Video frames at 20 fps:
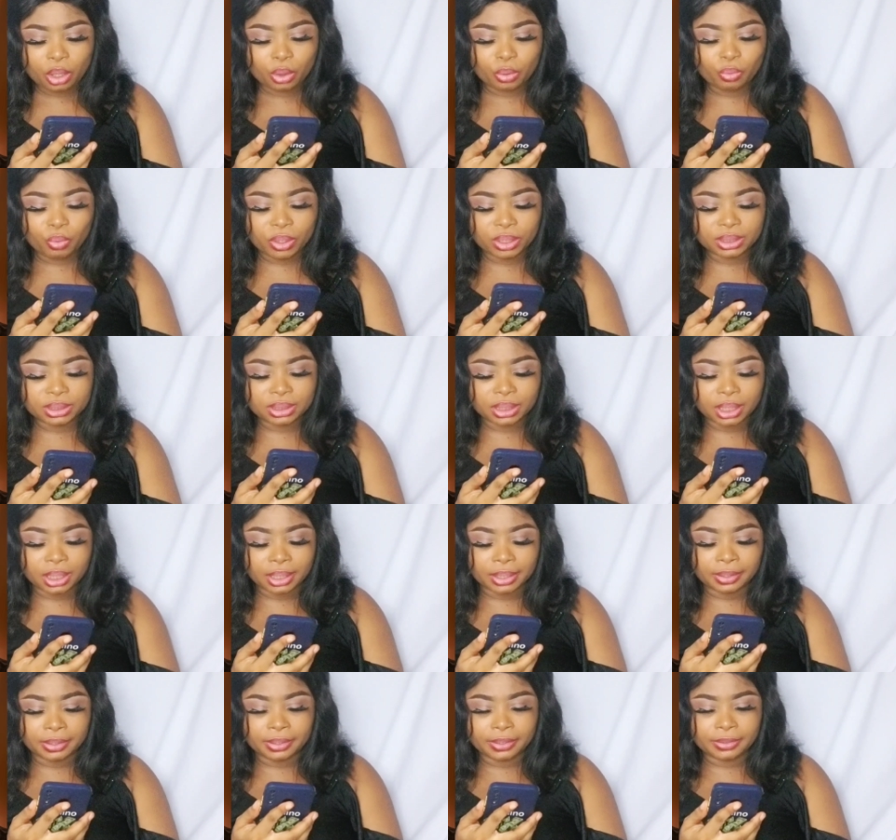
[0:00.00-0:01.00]
with
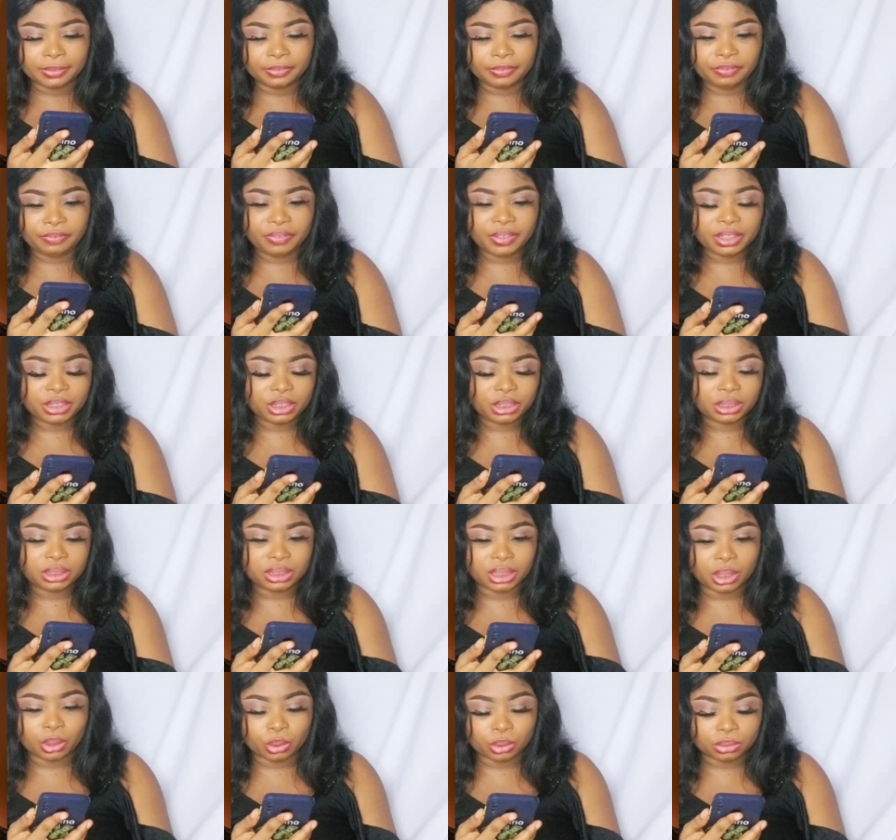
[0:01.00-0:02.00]
uh, a
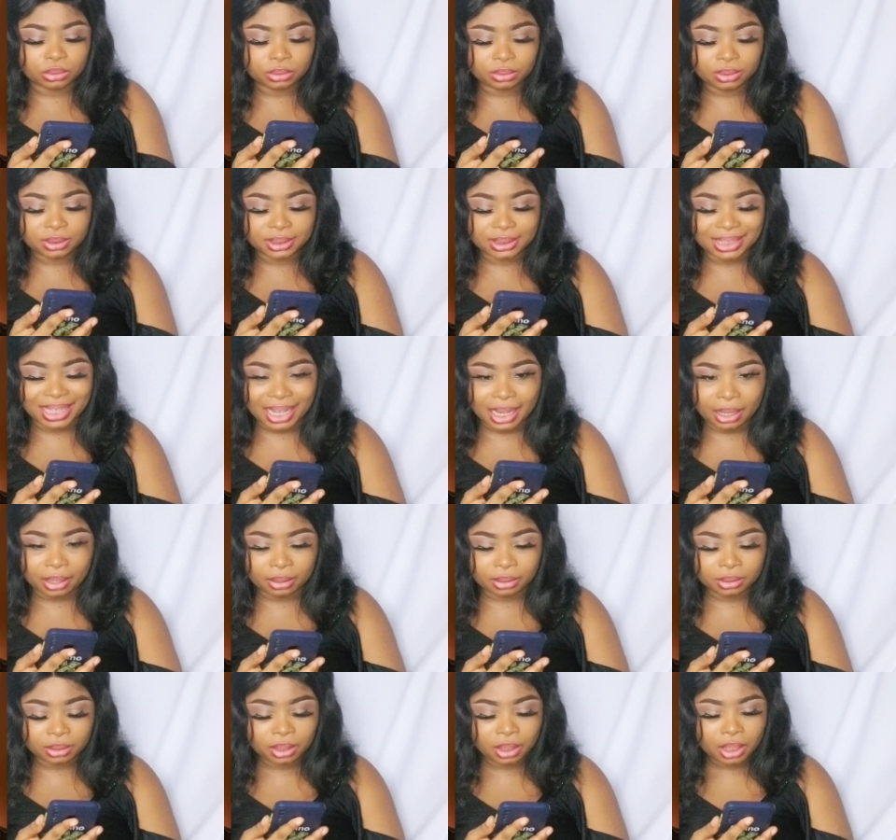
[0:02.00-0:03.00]
fishtail
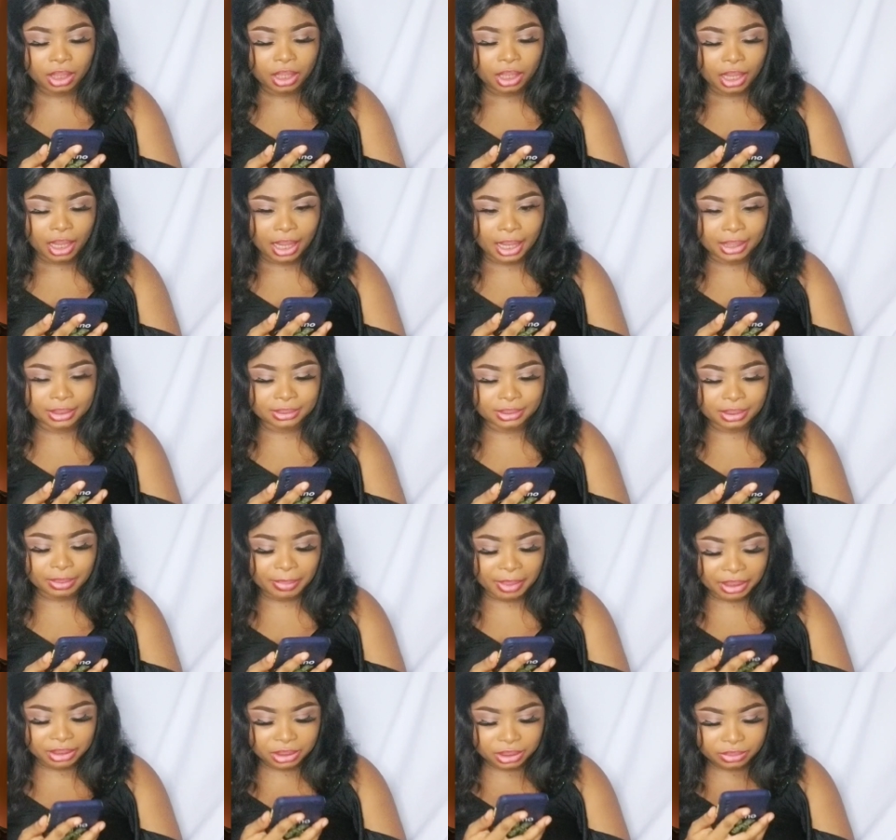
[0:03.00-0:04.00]
style, and the
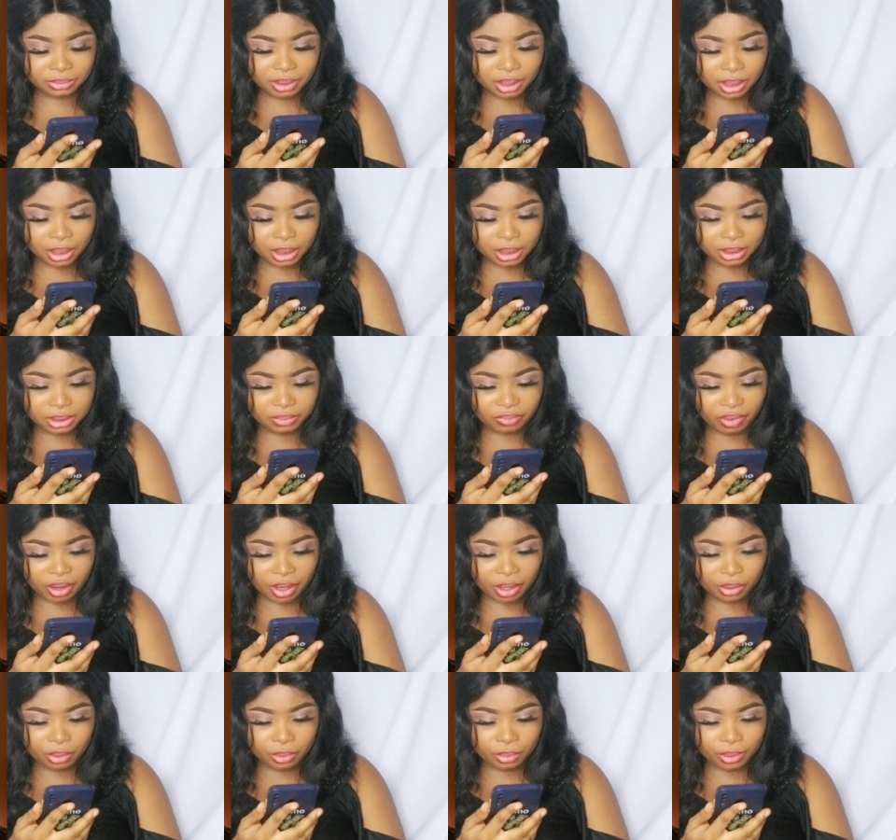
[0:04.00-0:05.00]
material is
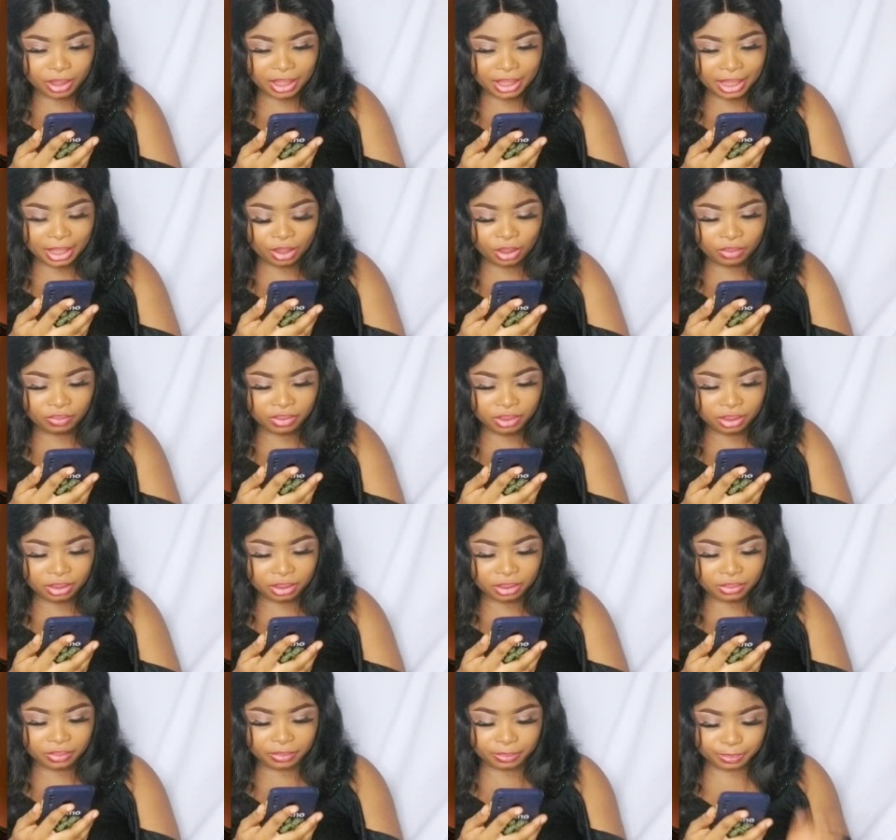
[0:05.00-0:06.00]
very good. And I love
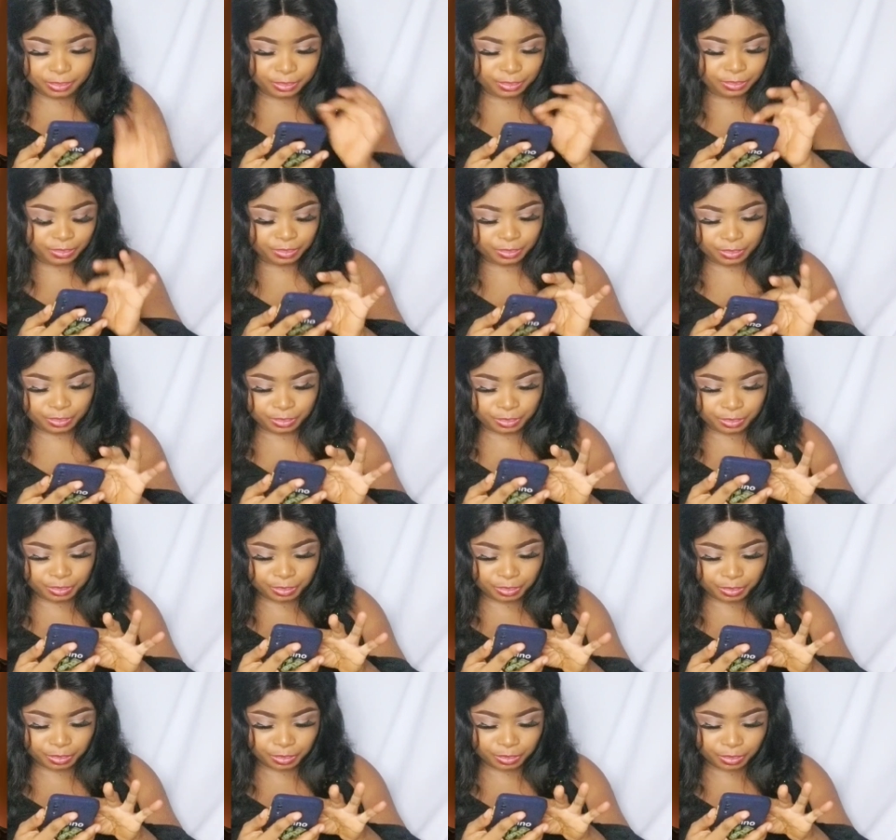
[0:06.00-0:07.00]
the,
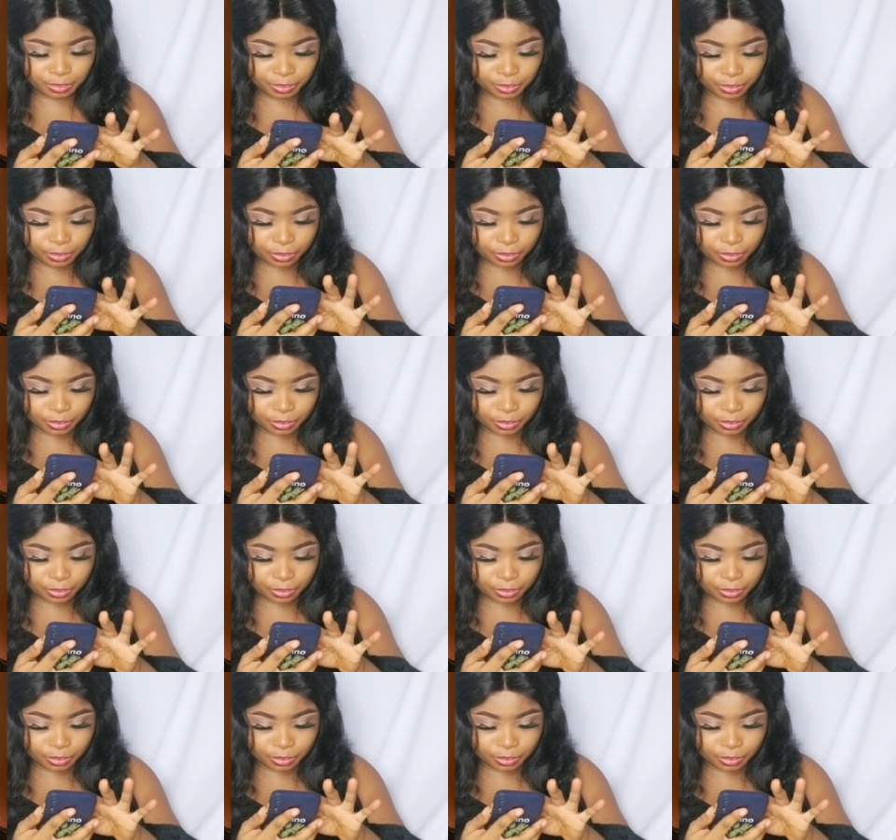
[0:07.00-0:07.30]
um,